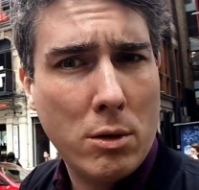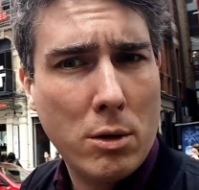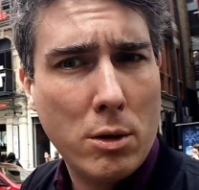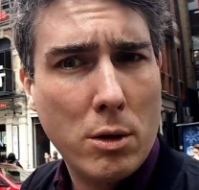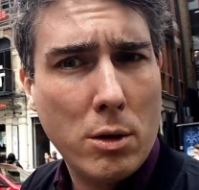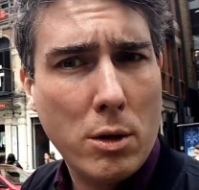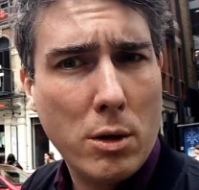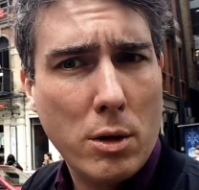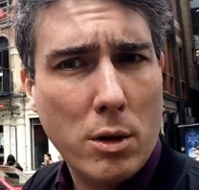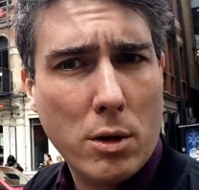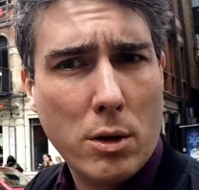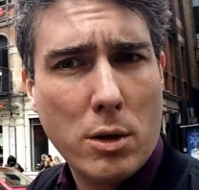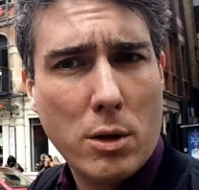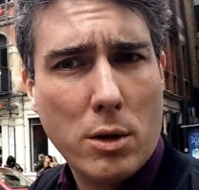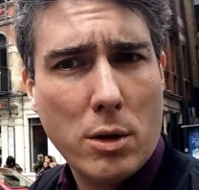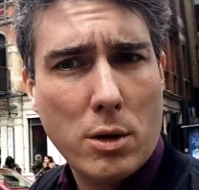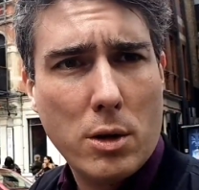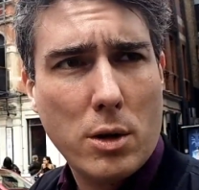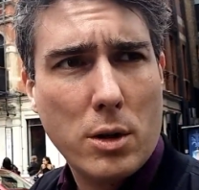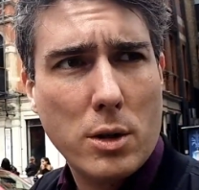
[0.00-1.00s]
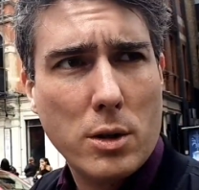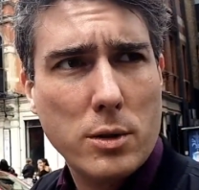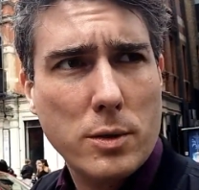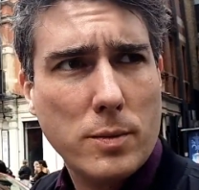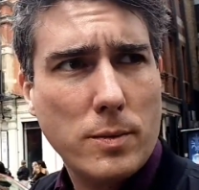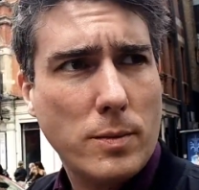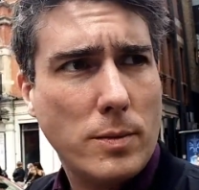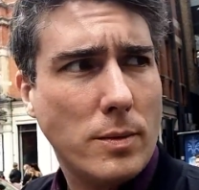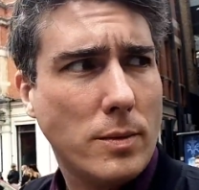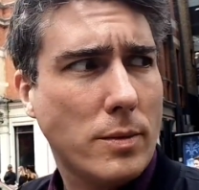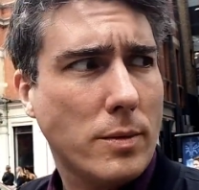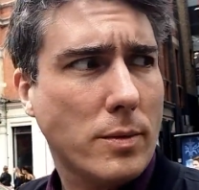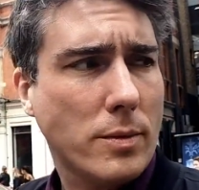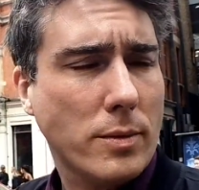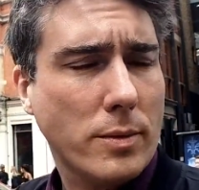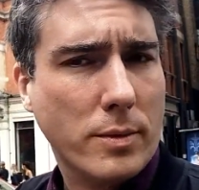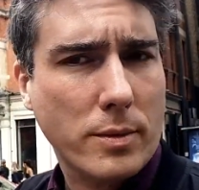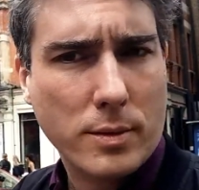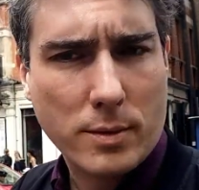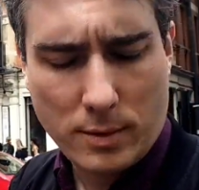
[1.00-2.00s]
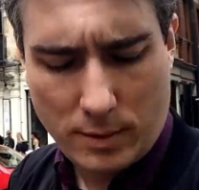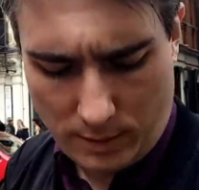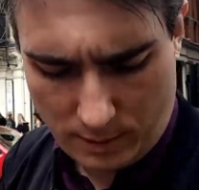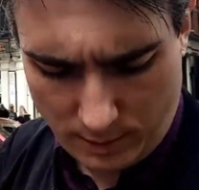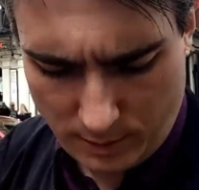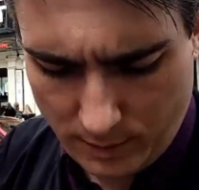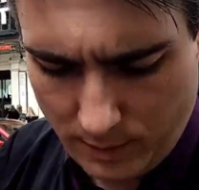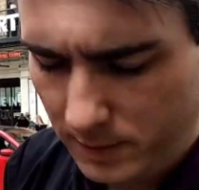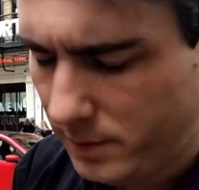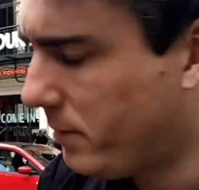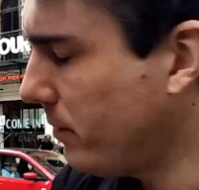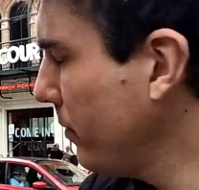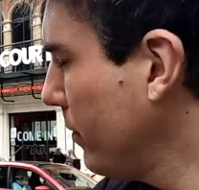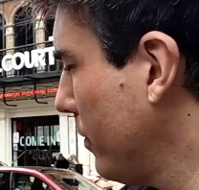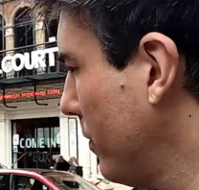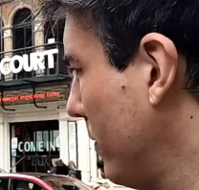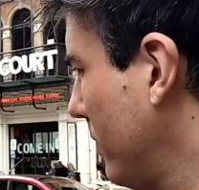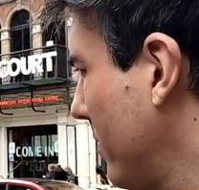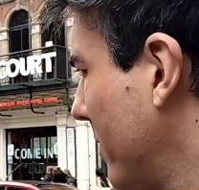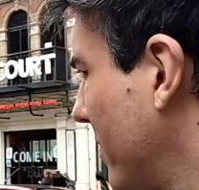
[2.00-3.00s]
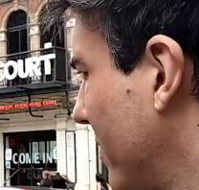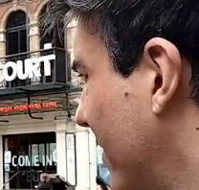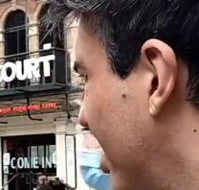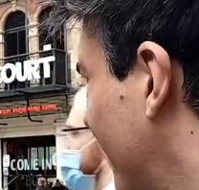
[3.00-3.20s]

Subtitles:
This person isn't speaking.